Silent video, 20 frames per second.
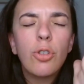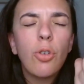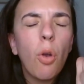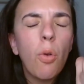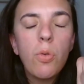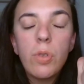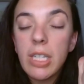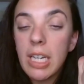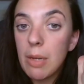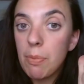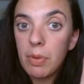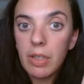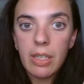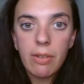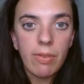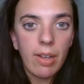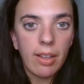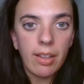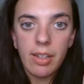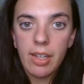deeply
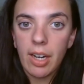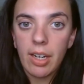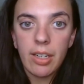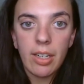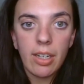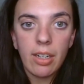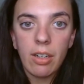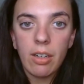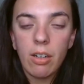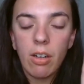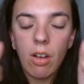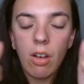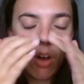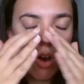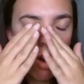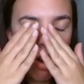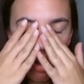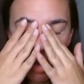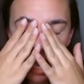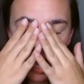validating.
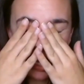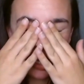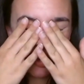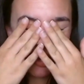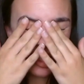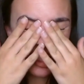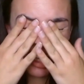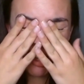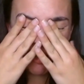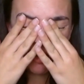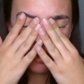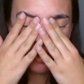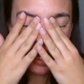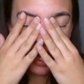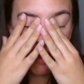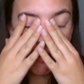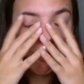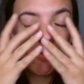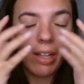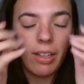Oh, I cannot tell you
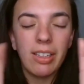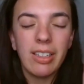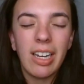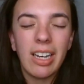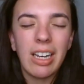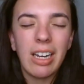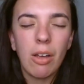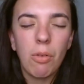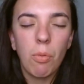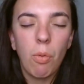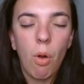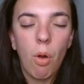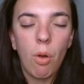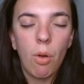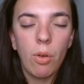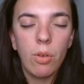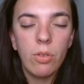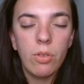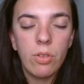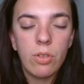how validating it
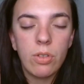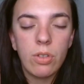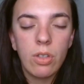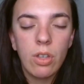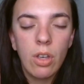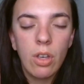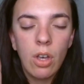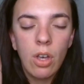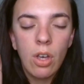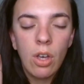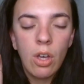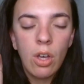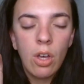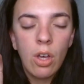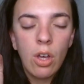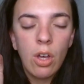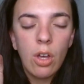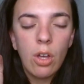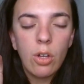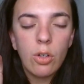was
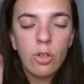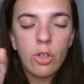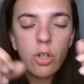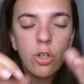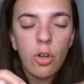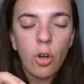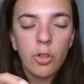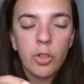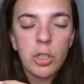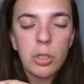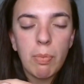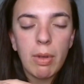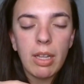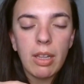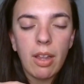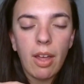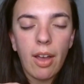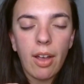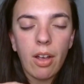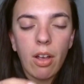to not just be
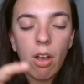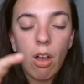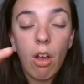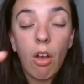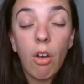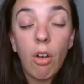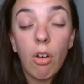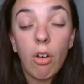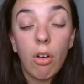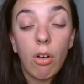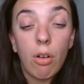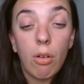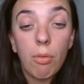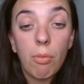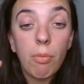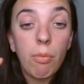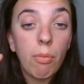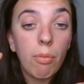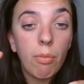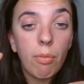like, oh,
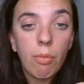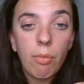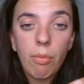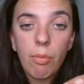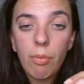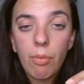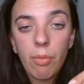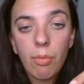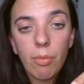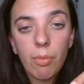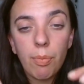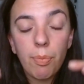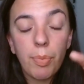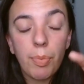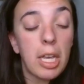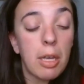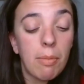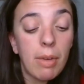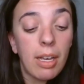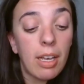
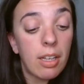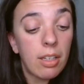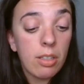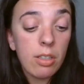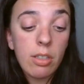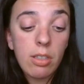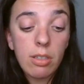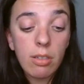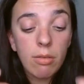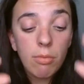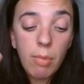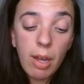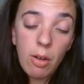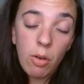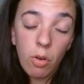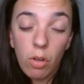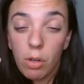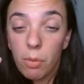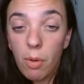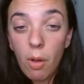PMS, my
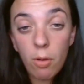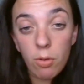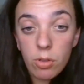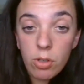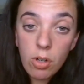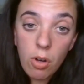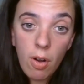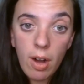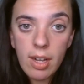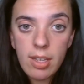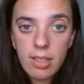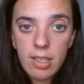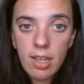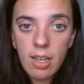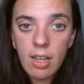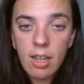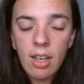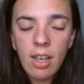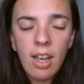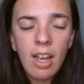hormones are
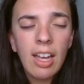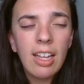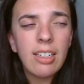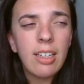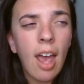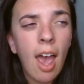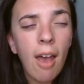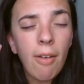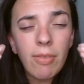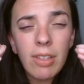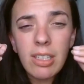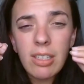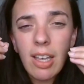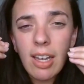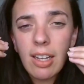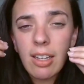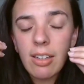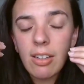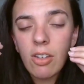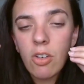crazy. To have this
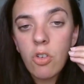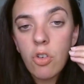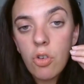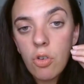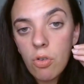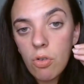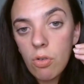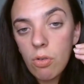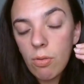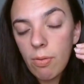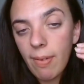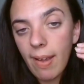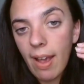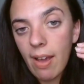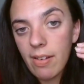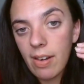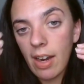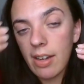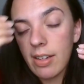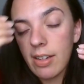like
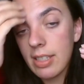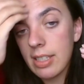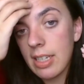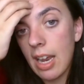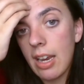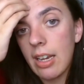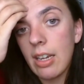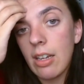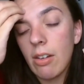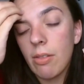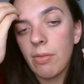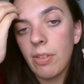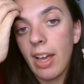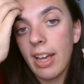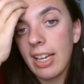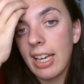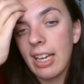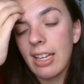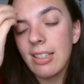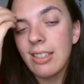newfound understanding of
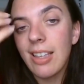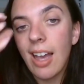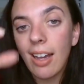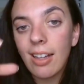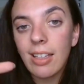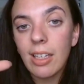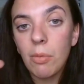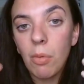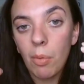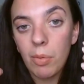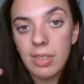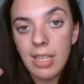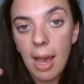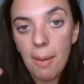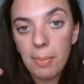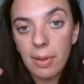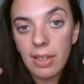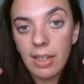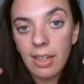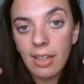like exactly what was
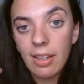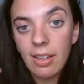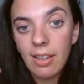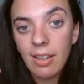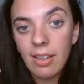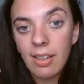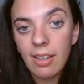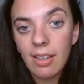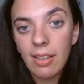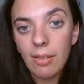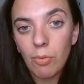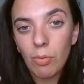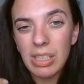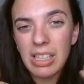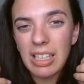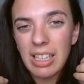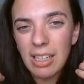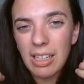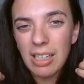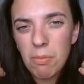happening
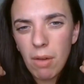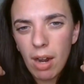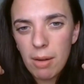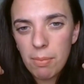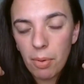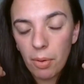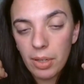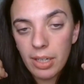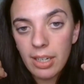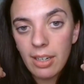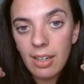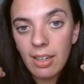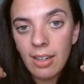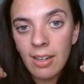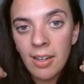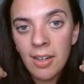within my body